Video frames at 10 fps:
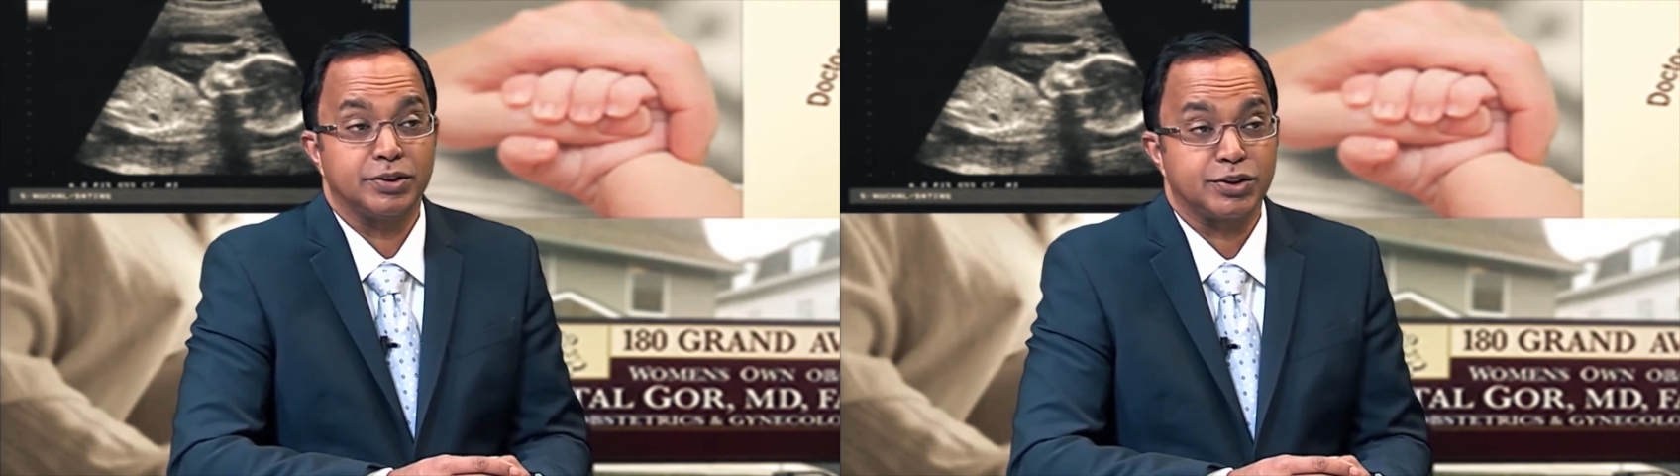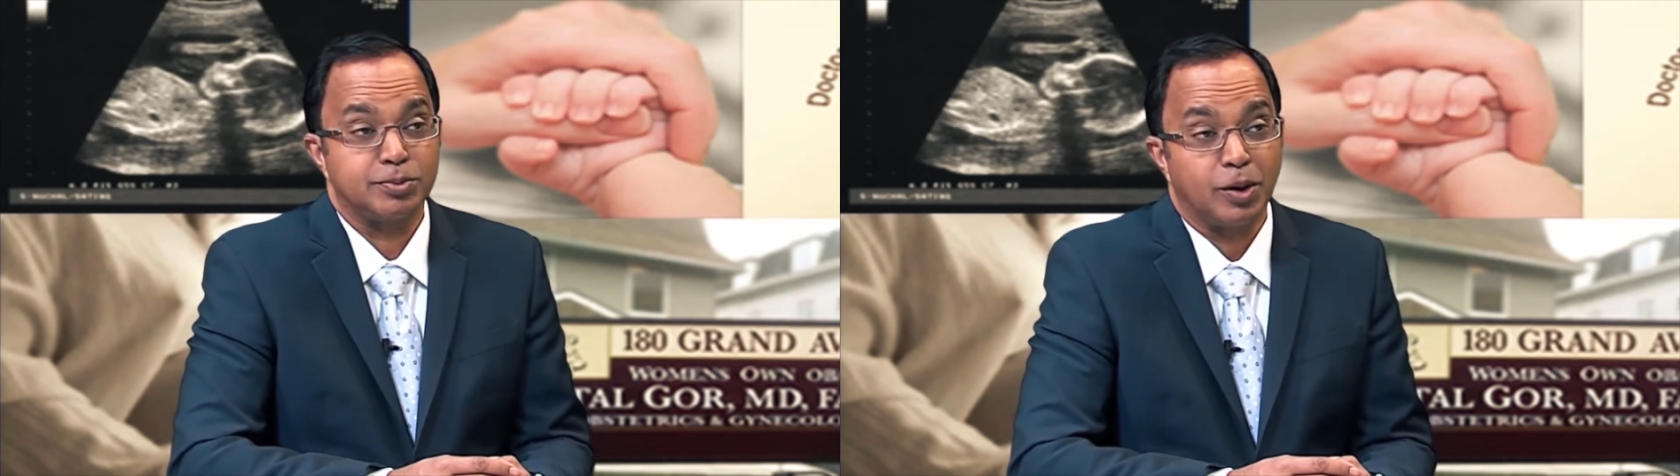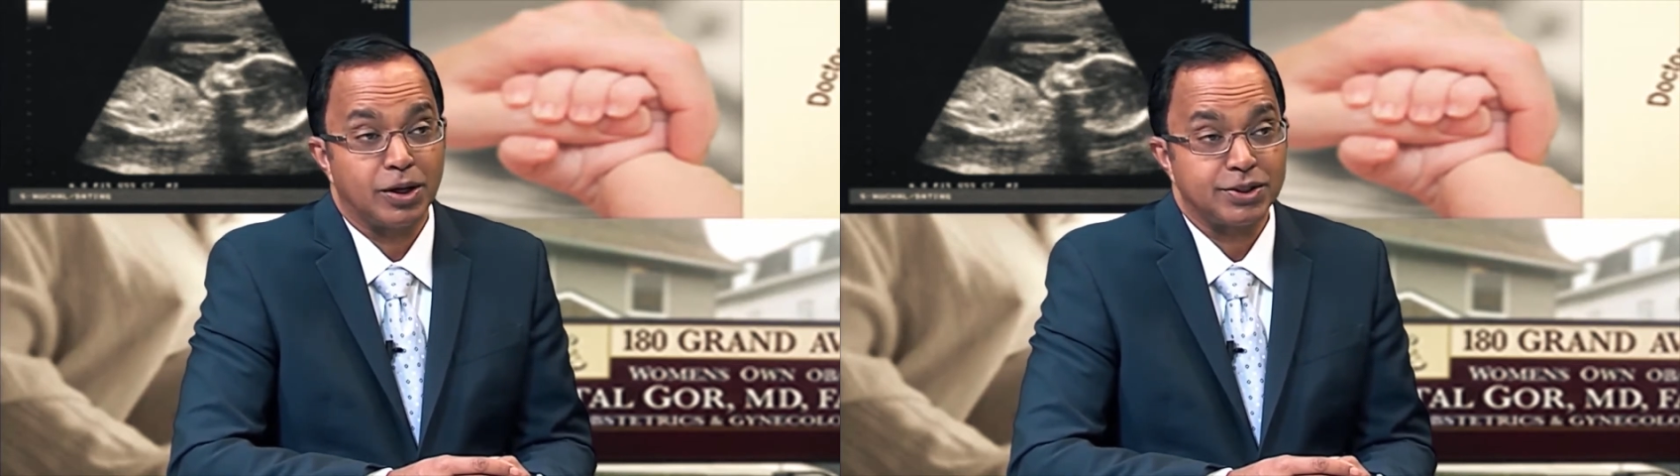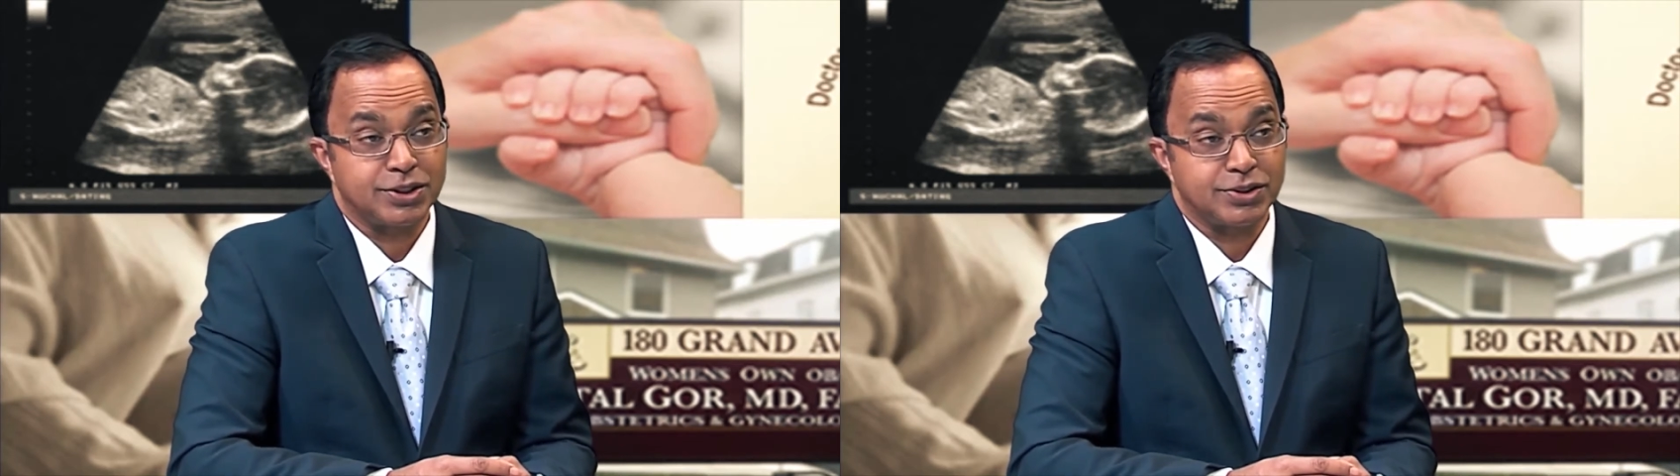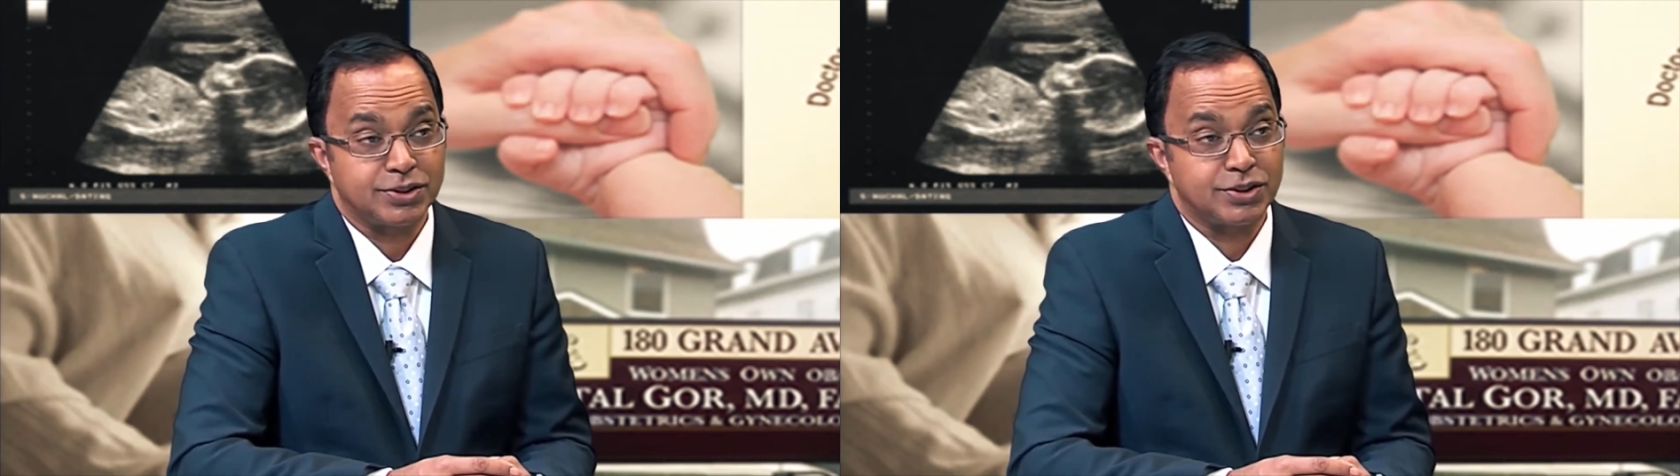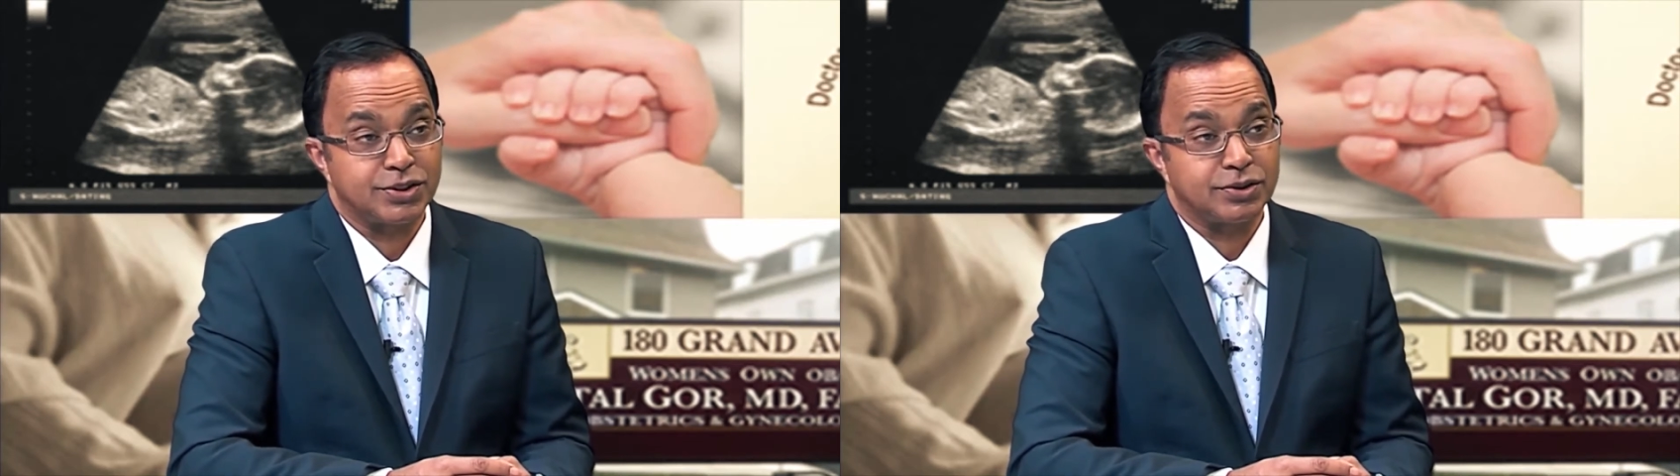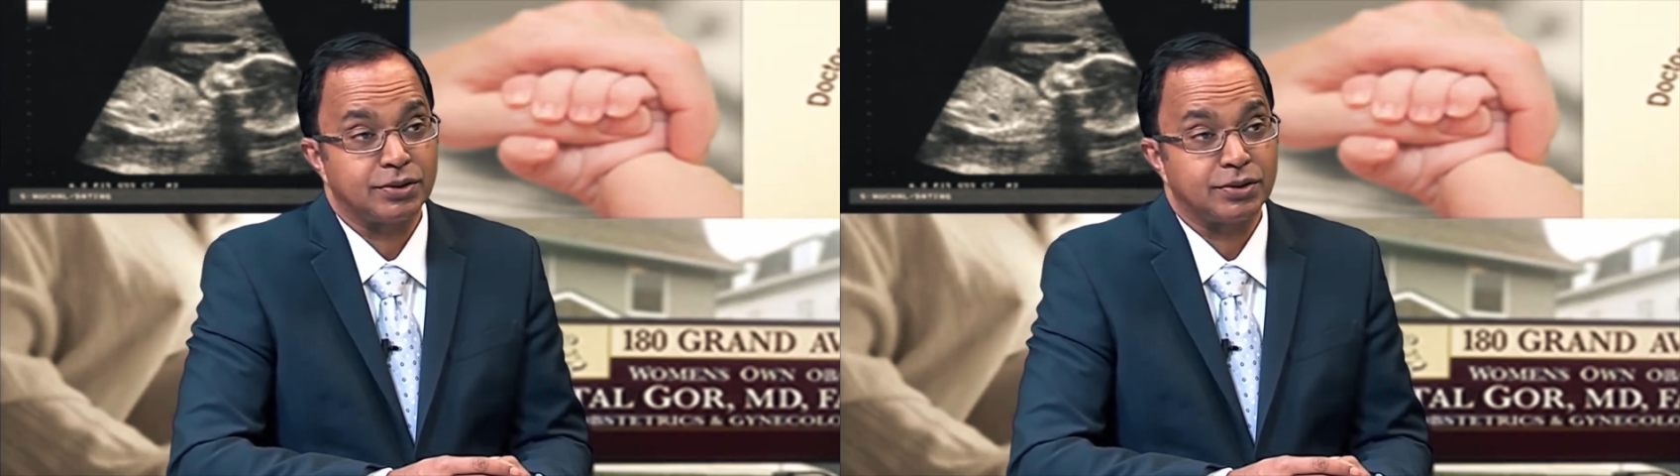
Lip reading: smallest incision,